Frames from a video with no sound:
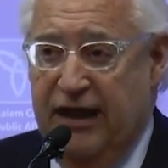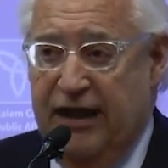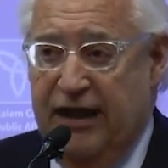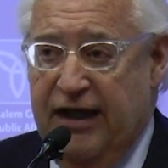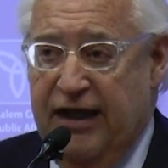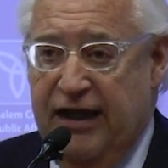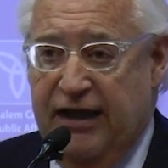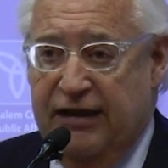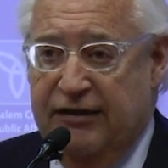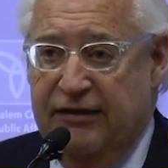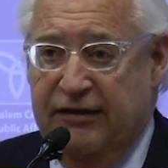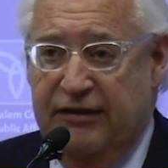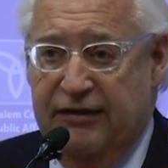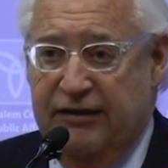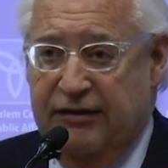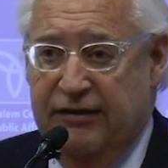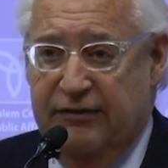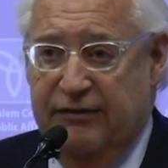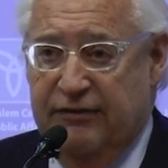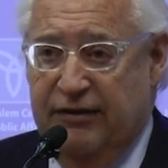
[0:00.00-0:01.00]

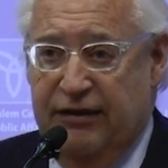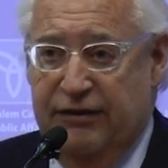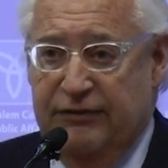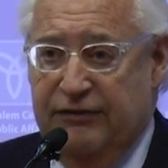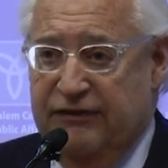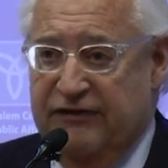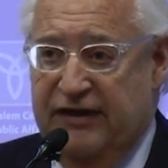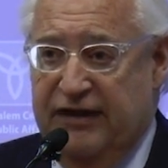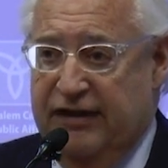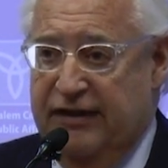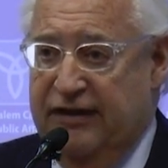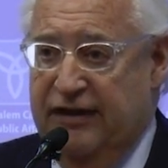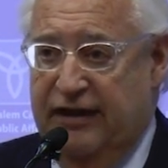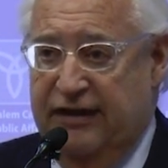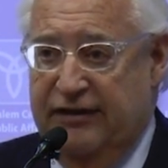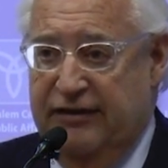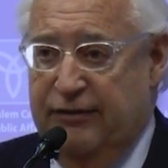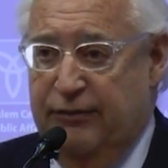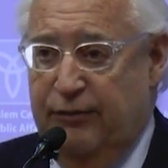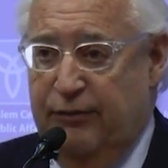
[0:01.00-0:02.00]

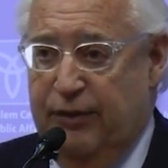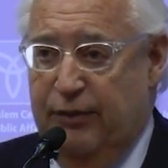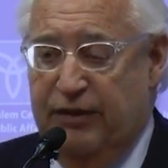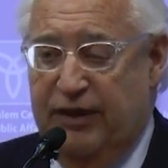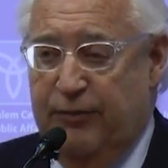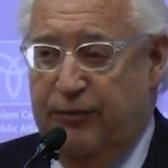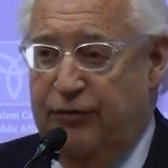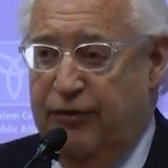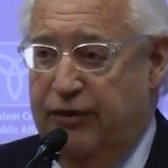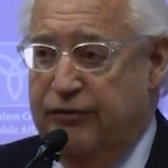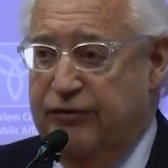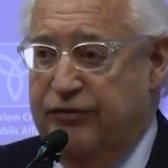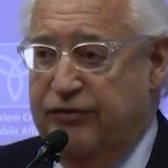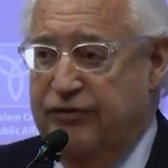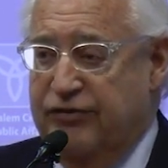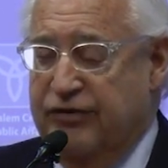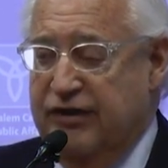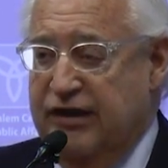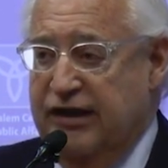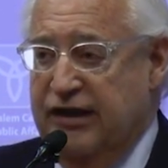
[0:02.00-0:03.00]
Understand that when we
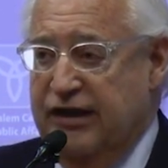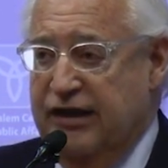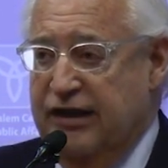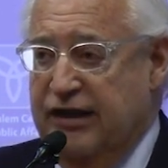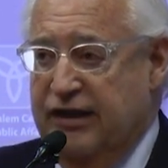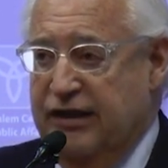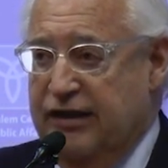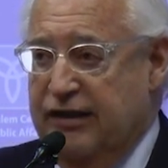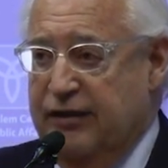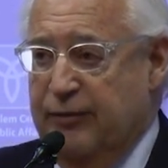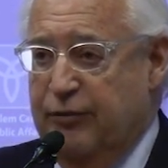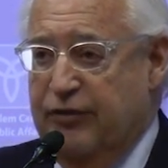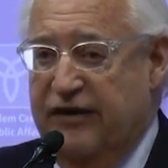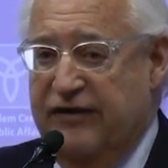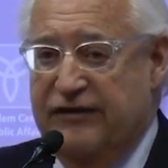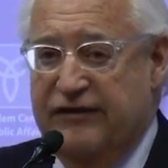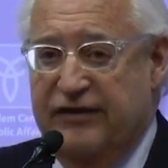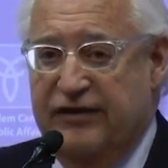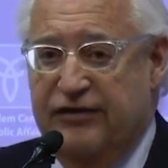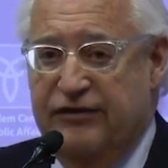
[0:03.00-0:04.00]
approach
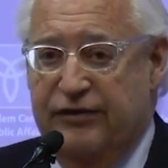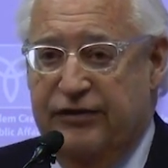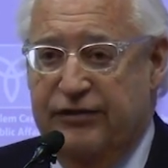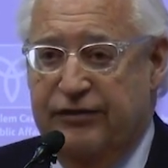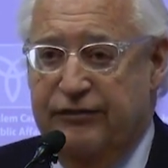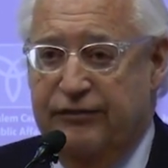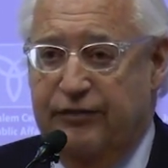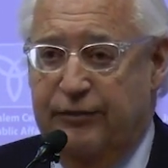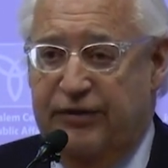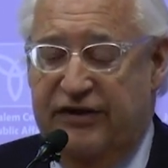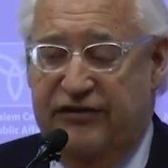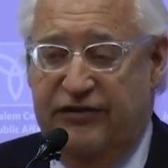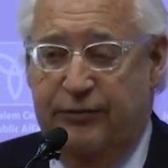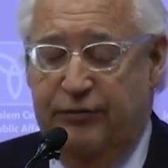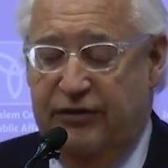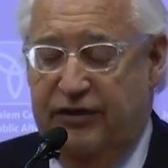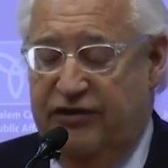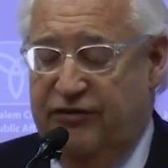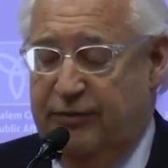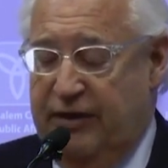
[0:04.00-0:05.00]
the president's vision for
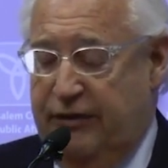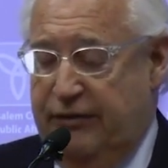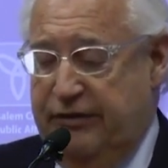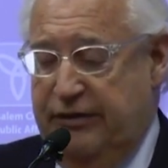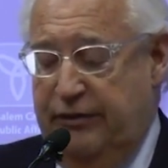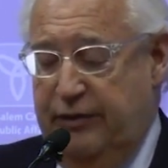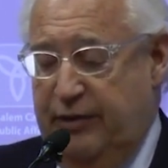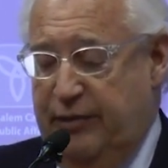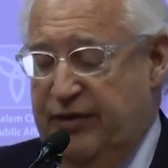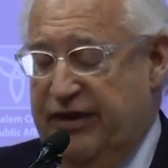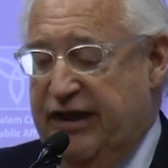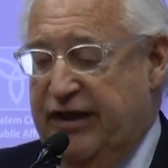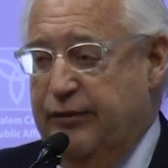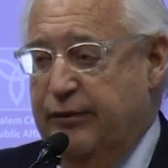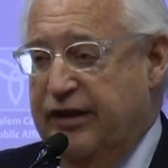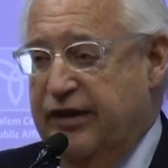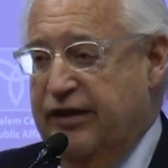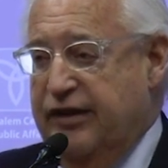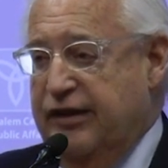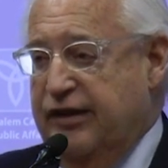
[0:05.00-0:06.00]
peace and prosperity, we
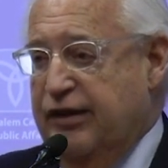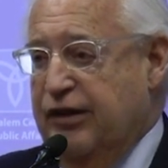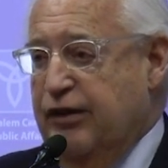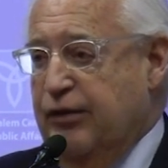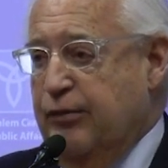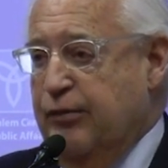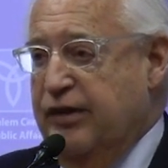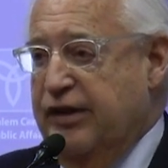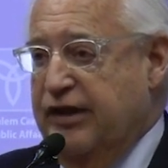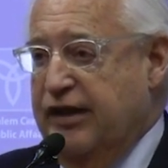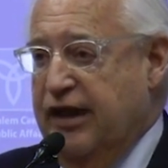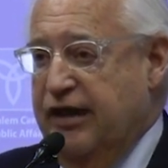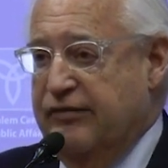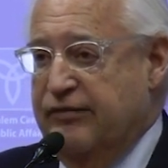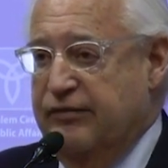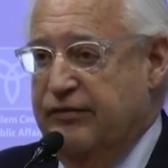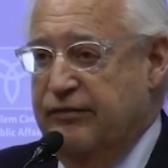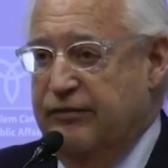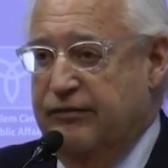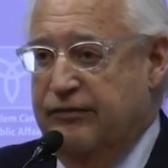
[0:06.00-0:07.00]
begin
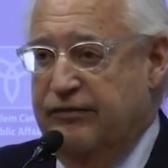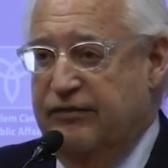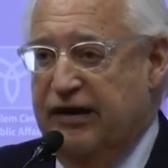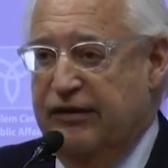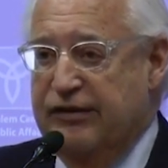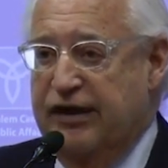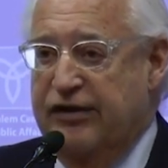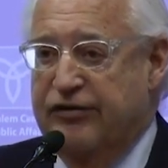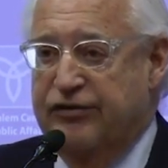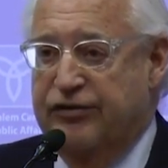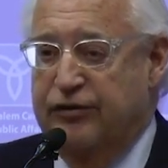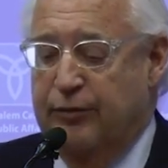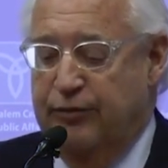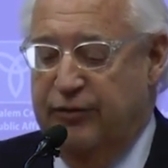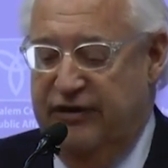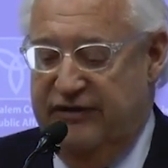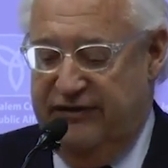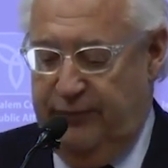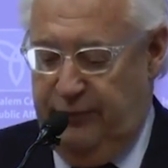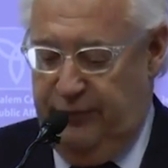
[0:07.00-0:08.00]
with that
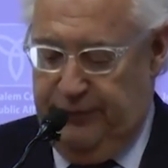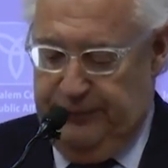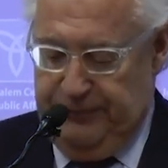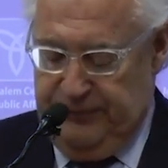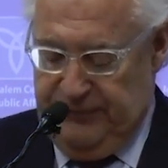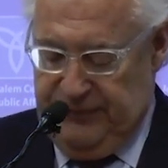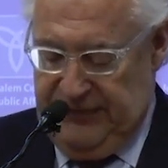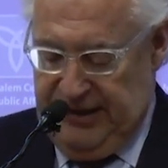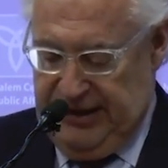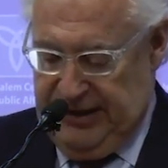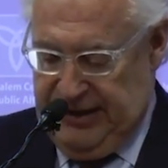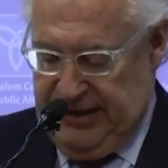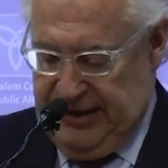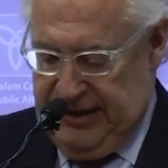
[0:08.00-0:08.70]
foundational principle.